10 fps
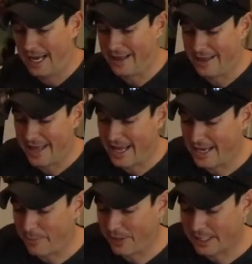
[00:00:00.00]
And
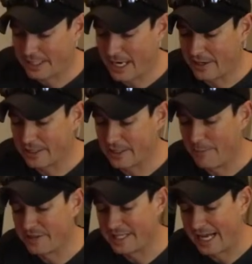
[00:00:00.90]
then it breaks it down
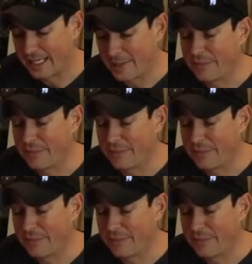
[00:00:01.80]
into daily